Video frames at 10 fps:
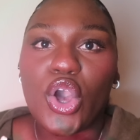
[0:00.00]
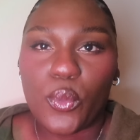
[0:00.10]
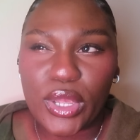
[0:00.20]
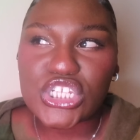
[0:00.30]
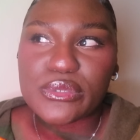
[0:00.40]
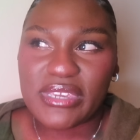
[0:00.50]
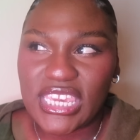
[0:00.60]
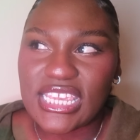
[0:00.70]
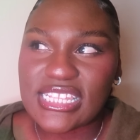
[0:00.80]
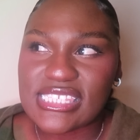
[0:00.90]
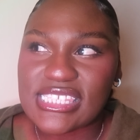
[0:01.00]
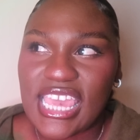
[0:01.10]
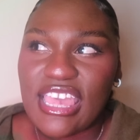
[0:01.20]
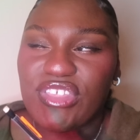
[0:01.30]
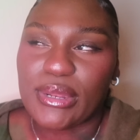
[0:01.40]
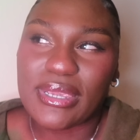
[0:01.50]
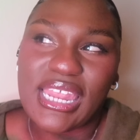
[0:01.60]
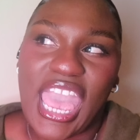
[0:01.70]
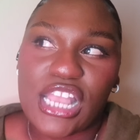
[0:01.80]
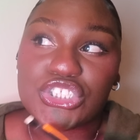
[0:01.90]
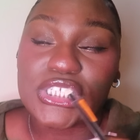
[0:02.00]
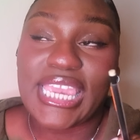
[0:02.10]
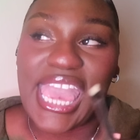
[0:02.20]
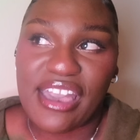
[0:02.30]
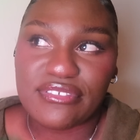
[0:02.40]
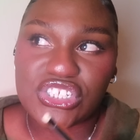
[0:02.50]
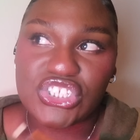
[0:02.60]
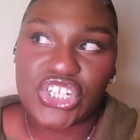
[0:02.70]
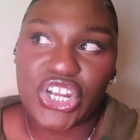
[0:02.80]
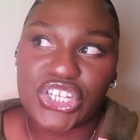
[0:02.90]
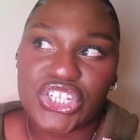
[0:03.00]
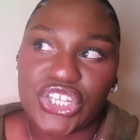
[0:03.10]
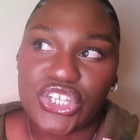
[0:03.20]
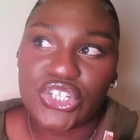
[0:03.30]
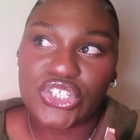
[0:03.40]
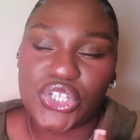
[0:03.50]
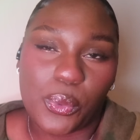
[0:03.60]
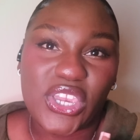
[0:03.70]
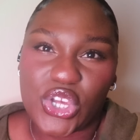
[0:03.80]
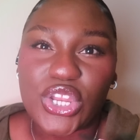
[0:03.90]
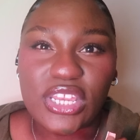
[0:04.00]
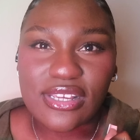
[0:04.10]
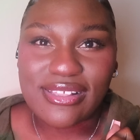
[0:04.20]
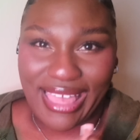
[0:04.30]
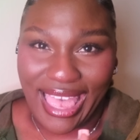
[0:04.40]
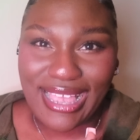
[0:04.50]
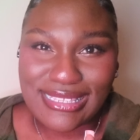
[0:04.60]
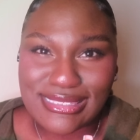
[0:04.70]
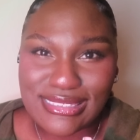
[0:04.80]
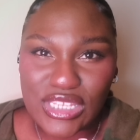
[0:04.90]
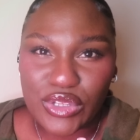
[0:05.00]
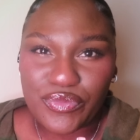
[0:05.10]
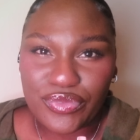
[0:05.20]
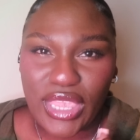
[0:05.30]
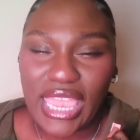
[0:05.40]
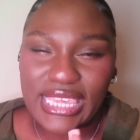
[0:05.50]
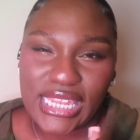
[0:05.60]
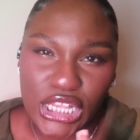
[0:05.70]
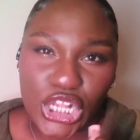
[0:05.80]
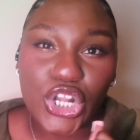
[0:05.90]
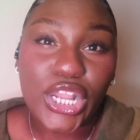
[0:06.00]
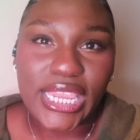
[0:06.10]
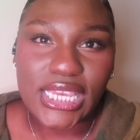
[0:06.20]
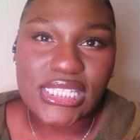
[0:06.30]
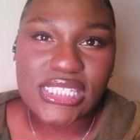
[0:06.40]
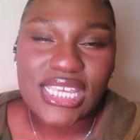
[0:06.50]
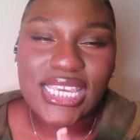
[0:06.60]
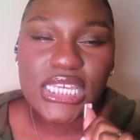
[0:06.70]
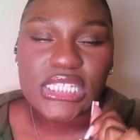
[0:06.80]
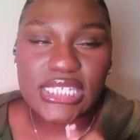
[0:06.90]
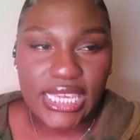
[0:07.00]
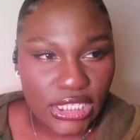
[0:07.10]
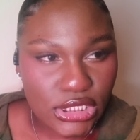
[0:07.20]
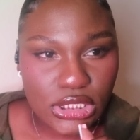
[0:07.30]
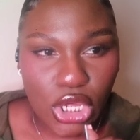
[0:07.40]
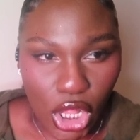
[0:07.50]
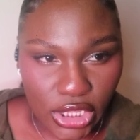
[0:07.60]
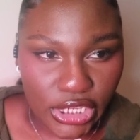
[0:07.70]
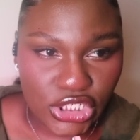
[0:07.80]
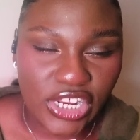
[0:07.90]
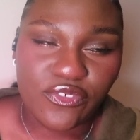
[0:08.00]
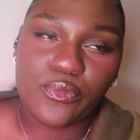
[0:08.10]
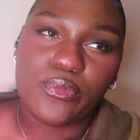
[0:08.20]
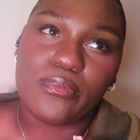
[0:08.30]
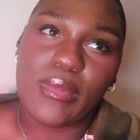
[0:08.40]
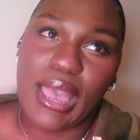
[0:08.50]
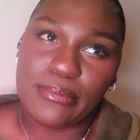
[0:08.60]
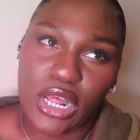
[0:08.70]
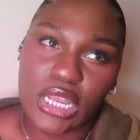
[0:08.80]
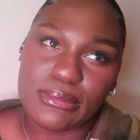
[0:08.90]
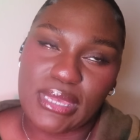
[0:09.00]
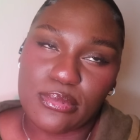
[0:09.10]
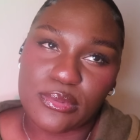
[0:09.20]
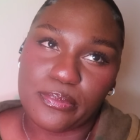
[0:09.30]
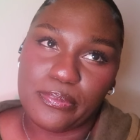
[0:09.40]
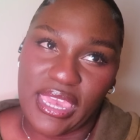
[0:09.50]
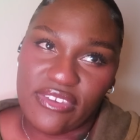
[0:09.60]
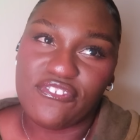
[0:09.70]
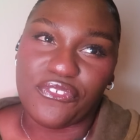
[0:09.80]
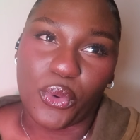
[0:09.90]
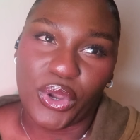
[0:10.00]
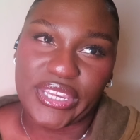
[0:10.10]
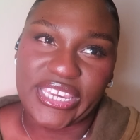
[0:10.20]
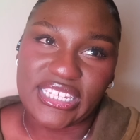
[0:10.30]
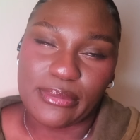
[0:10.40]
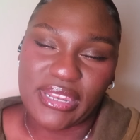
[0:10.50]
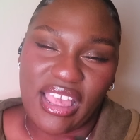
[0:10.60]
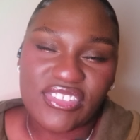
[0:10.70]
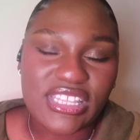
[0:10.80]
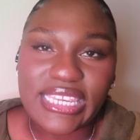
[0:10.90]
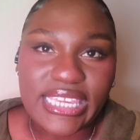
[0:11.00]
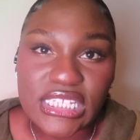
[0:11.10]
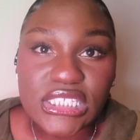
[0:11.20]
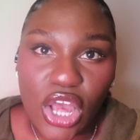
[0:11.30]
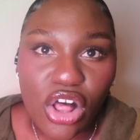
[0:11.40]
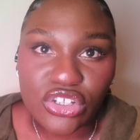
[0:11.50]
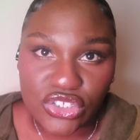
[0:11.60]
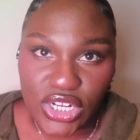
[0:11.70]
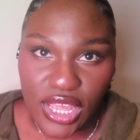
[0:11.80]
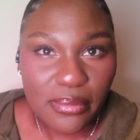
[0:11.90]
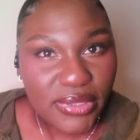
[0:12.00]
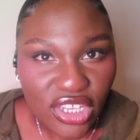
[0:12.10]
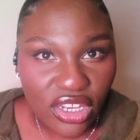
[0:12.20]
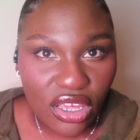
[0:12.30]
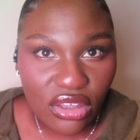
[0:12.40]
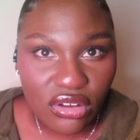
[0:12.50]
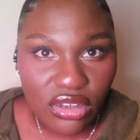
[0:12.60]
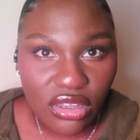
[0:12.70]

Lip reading: which means that I'm gonna actually have to start doing good in class and getting good grades to get into college. If I'm not gonna be able to pay for it, I'm gonna have to like get a scholarship, you know,